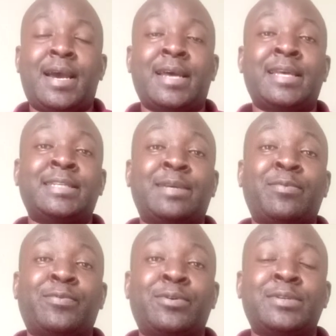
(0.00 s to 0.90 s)
At that time,
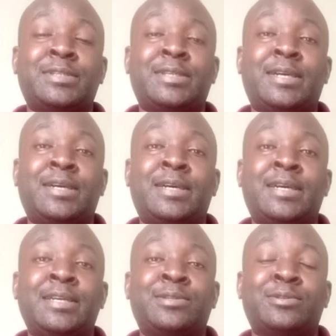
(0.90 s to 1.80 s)
of course,
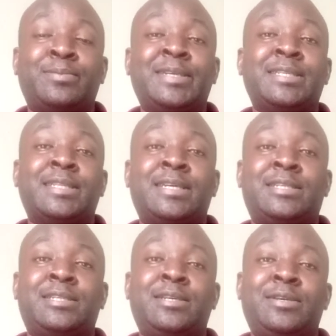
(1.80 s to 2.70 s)
it's automatic
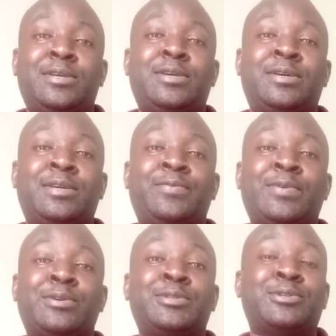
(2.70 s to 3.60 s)
that if
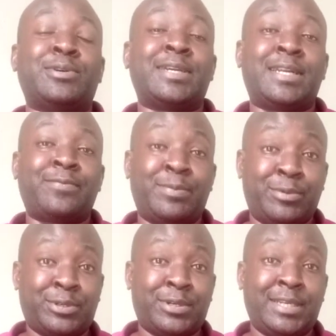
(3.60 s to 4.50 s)
you're not strong enough
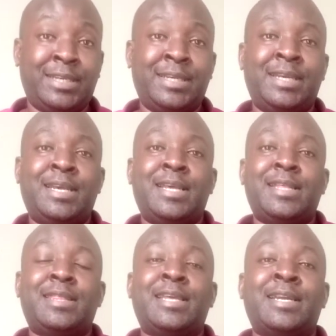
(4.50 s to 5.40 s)
emotionally,
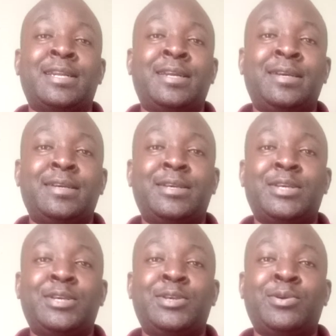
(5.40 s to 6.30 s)
then
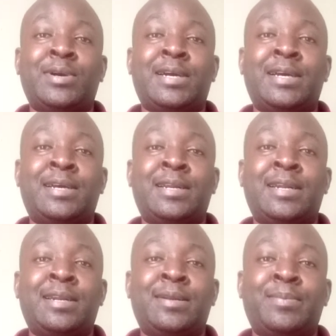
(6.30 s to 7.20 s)
you are
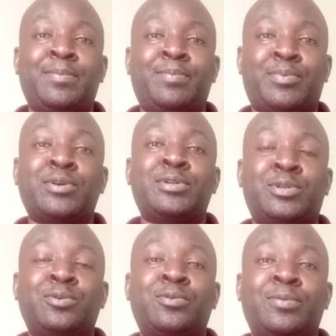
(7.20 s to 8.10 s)
prone
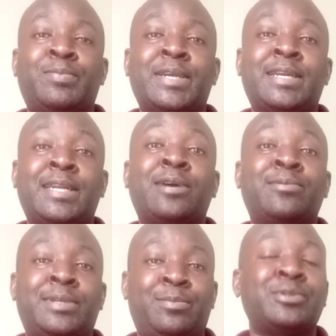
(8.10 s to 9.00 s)
to breaking
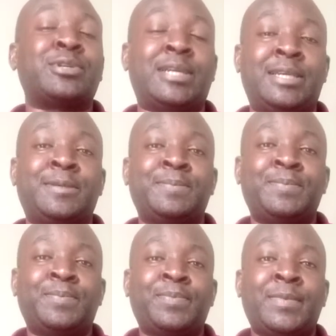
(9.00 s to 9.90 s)
down emotionally.
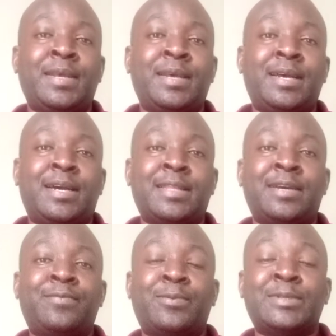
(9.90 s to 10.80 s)
And
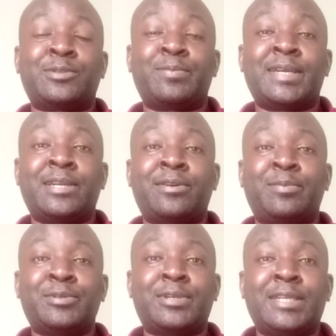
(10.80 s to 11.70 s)
therefore, once you break down
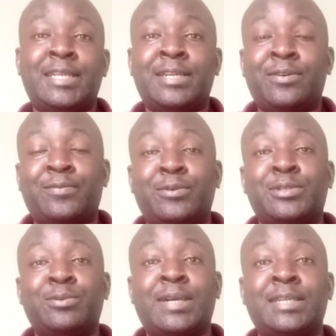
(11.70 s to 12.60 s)
emotionally, then of
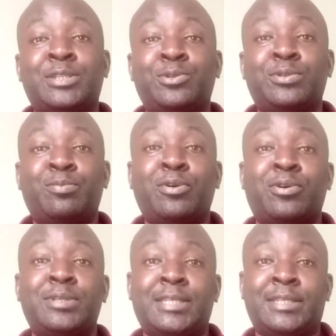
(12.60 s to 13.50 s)
course you can't shoot more
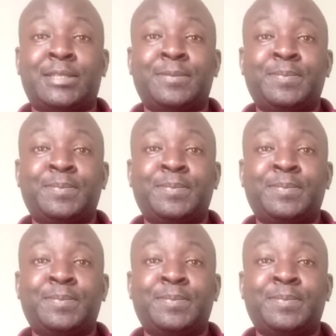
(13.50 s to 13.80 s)
content.